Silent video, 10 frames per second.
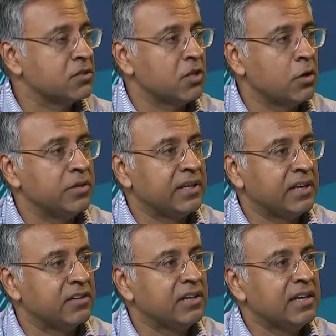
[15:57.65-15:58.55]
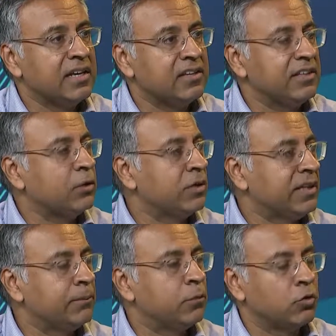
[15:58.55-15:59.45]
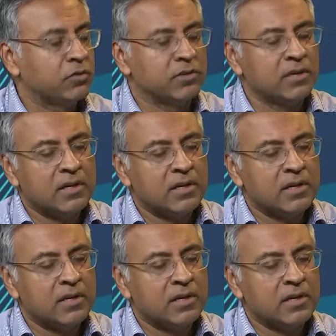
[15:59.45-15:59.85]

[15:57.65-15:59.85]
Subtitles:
toning is equally important,